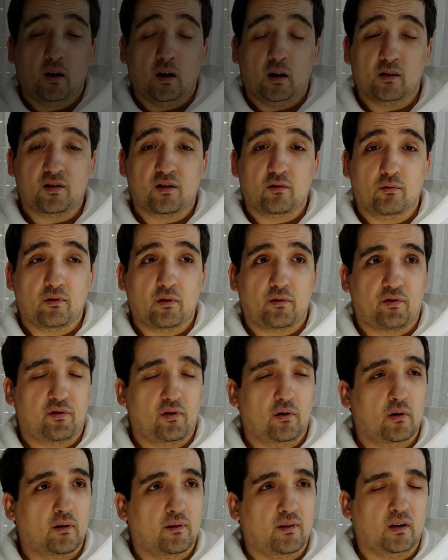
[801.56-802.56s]
And so the
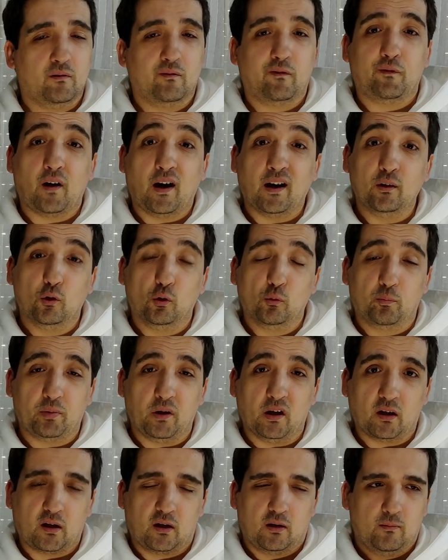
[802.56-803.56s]
third and final
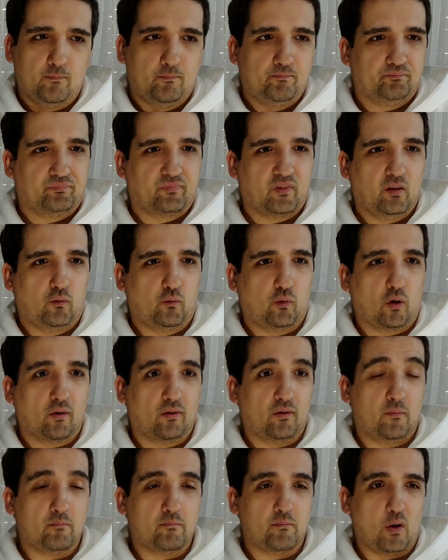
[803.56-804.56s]
pick for
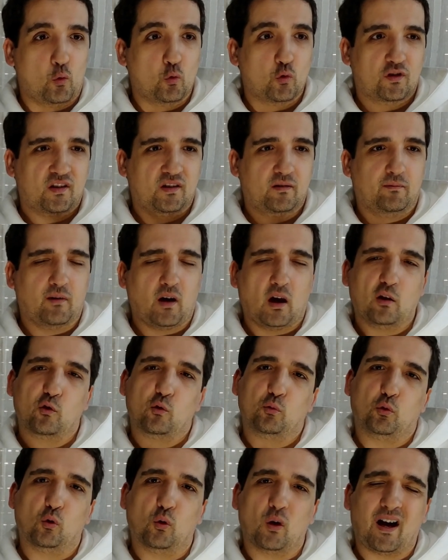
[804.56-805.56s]
the most
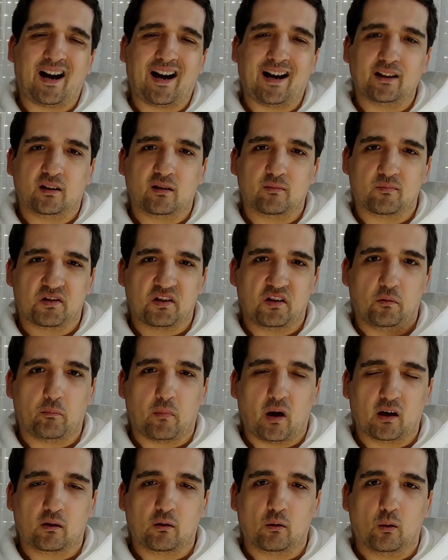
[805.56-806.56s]
valuable items in
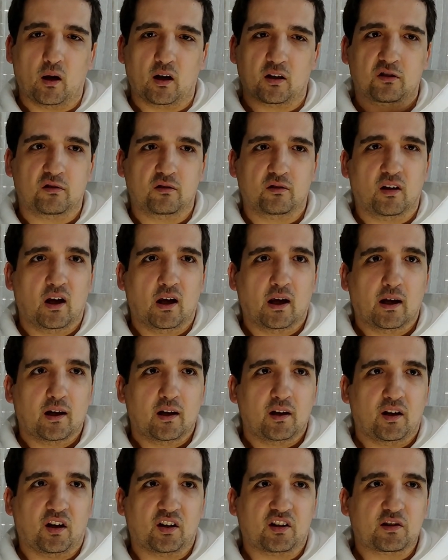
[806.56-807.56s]
my collection,
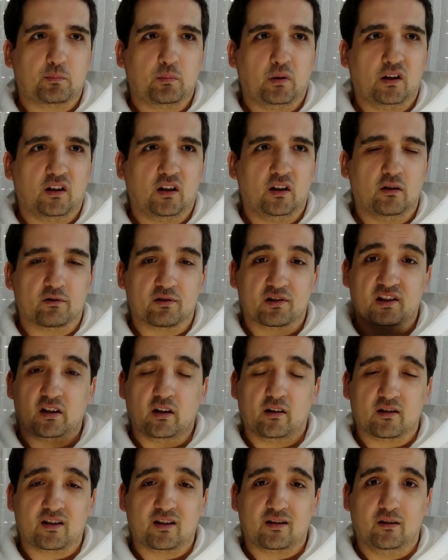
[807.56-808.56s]
it's been here
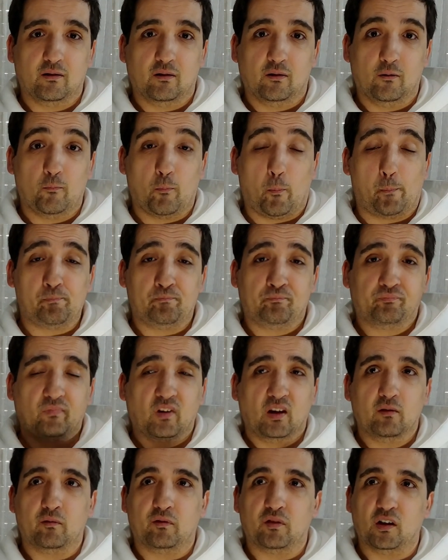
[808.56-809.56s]
since the
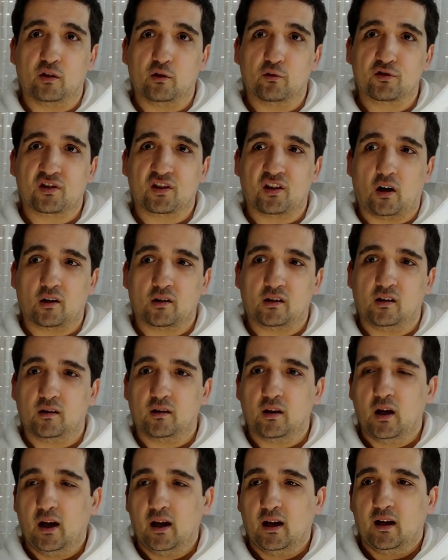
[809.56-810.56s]
video started,
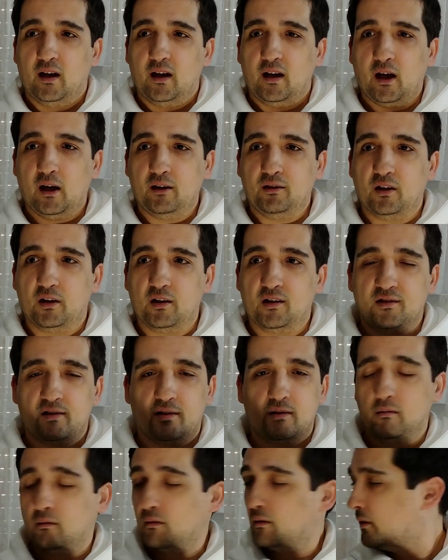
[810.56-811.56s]
and it
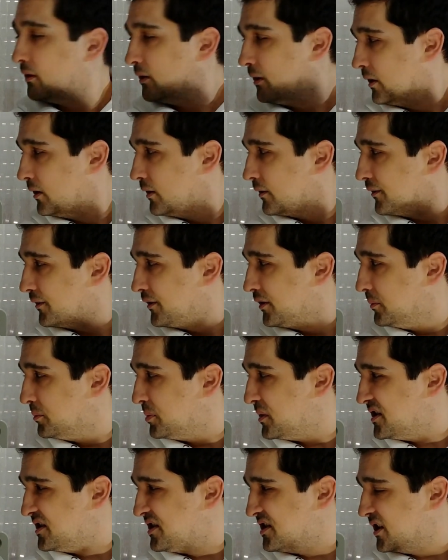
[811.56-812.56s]
is the
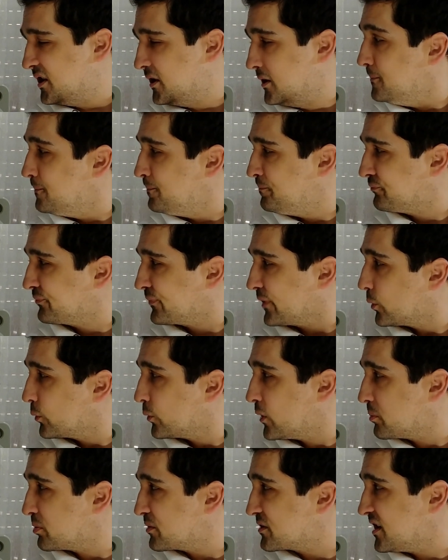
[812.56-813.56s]
PC
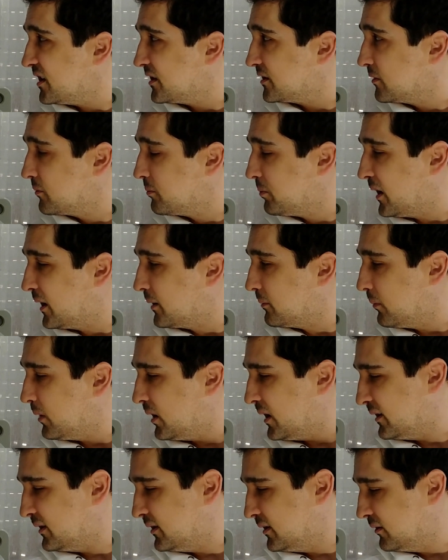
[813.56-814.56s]
represented by
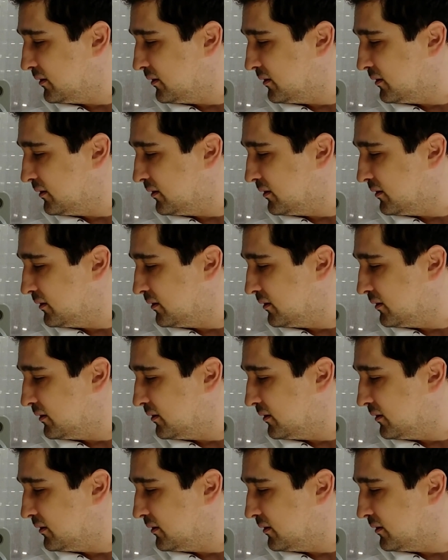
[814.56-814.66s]
my